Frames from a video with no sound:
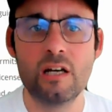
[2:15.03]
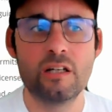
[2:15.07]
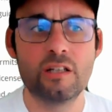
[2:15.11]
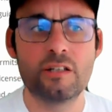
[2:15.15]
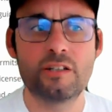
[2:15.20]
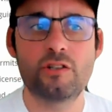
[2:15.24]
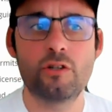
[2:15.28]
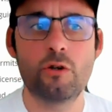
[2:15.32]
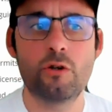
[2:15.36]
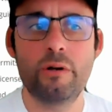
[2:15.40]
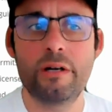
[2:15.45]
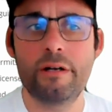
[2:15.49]

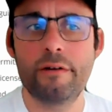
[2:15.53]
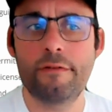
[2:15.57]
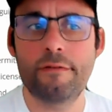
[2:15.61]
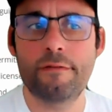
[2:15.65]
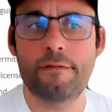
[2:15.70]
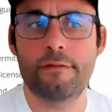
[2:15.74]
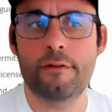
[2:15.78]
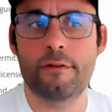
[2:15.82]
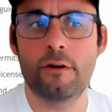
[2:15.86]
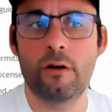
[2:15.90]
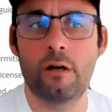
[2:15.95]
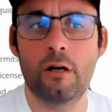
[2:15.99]
so I
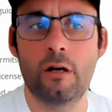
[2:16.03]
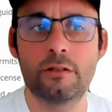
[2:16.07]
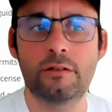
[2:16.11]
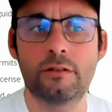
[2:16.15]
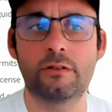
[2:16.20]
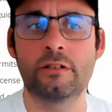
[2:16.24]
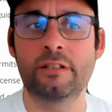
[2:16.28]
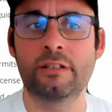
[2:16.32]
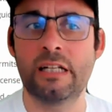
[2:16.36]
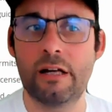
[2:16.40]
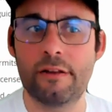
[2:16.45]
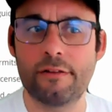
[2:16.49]

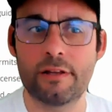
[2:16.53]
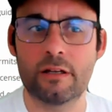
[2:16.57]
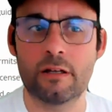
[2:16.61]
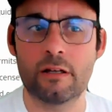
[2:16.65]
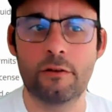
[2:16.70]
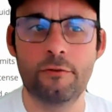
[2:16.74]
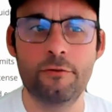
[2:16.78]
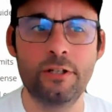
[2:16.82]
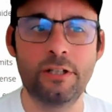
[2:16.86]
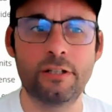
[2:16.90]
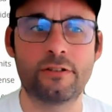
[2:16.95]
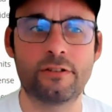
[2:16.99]
thought nothing
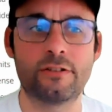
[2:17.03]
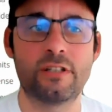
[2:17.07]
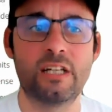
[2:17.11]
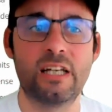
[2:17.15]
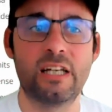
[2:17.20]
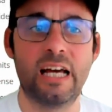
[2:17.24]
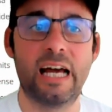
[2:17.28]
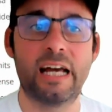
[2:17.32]
of it.